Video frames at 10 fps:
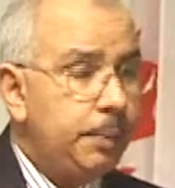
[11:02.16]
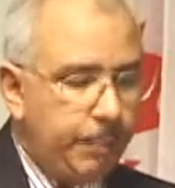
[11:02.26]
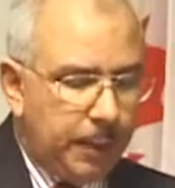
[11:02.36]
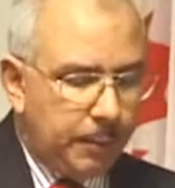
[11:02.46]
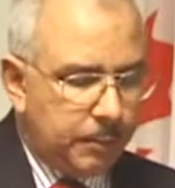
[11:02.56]

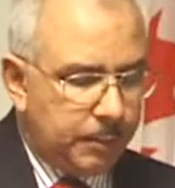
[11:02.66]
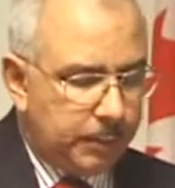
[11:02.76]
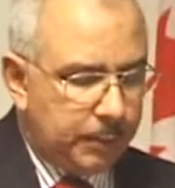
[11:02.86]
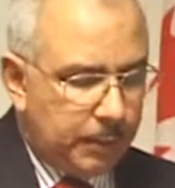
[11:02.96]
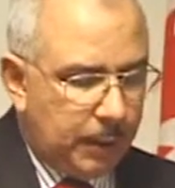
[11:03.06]
depend
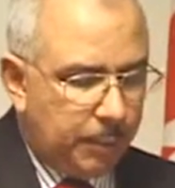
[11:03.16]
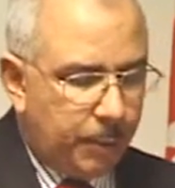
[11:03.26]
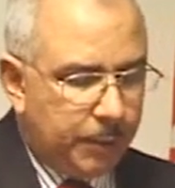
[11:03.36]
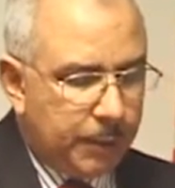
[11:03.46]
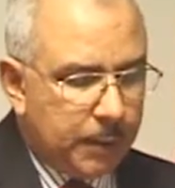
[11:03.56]

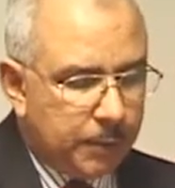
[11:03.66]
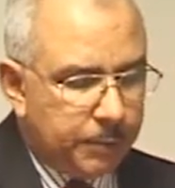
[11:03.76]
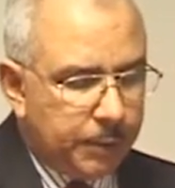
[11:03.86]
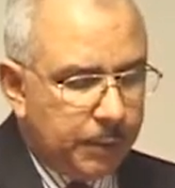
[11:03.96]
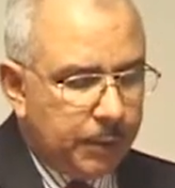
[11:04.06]
upon the
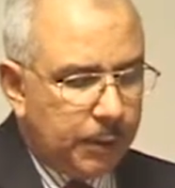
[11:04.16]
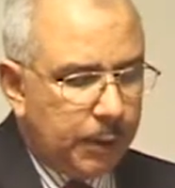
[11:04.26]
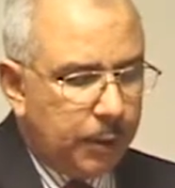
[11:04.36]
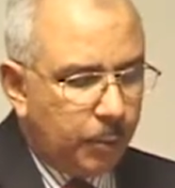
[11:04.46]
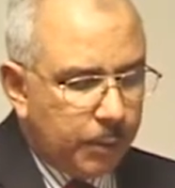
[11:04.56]
country
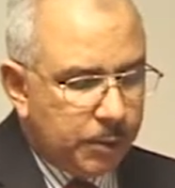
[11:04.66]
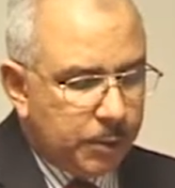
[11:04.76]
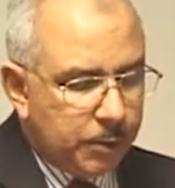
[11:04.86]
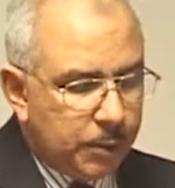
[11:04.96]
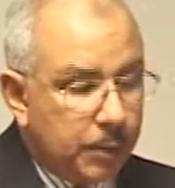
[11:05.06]
in
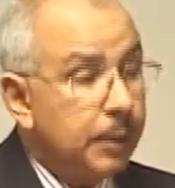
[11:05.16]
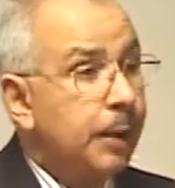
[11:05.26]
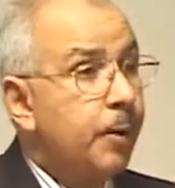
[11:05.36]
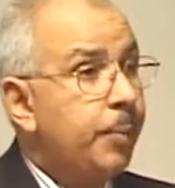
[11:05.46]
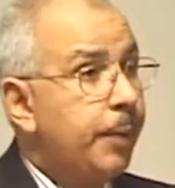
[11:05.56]
which
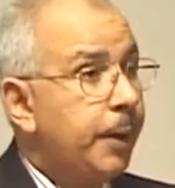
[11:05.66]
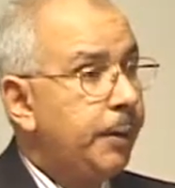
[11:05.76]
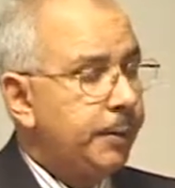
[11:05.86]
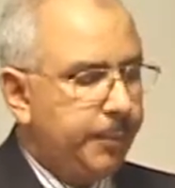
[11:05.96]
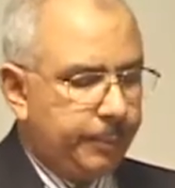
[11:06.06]
they
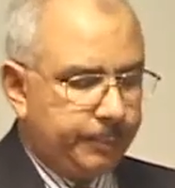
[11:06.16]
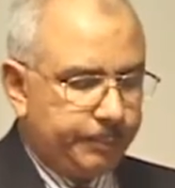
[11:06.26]
operate.